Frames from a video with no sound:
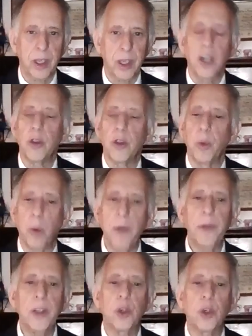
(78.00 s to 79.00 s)
The one
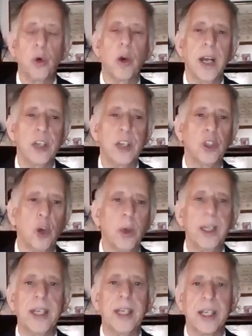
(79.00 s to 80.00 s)
thing the court has going
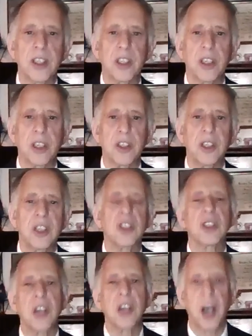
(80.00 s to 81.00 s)
against us is
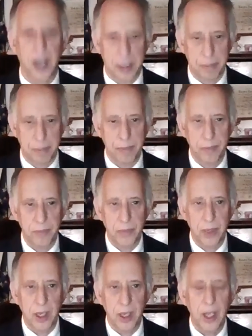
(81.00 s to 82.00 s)
time.
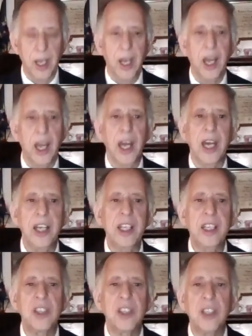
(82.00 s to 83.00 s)
And it
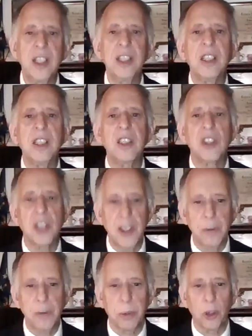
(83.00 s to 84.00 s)
is
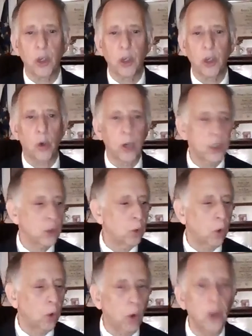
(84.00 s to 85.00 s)
inconceivable, according to
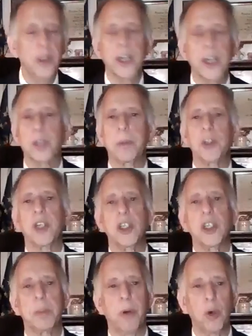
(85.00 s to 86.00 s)
all the experts I
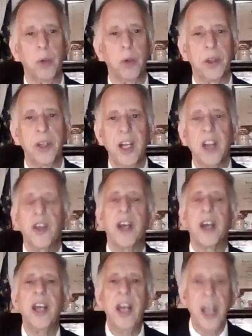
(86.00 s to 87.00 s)
spoke with, that
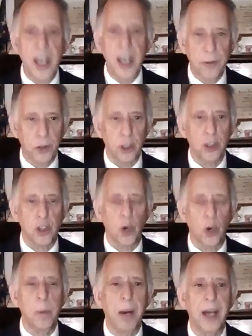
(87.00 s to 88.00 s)
after Joe
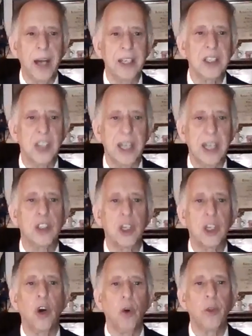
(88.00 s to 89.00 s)
Biden takes the
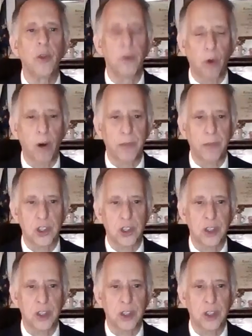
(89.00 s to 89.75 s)
oath of office,